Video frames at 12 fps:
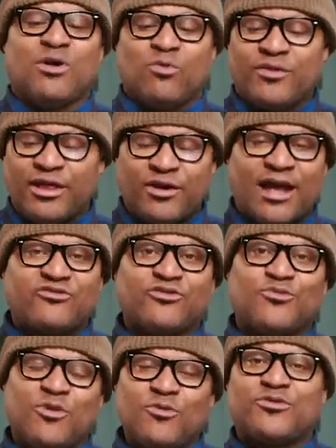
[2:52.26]
But when they
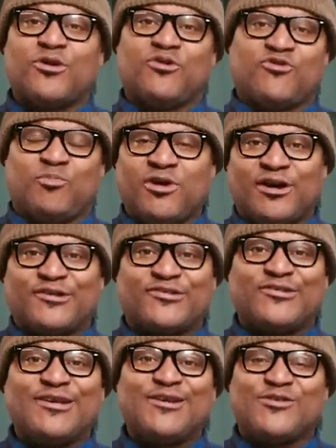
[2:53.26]
actually wrote those
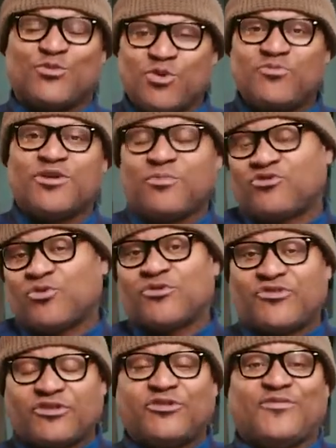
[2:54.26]
books, the room temperature
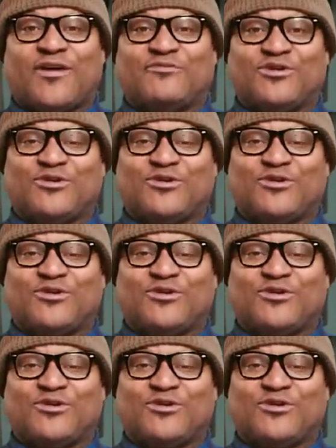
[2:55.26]
was 65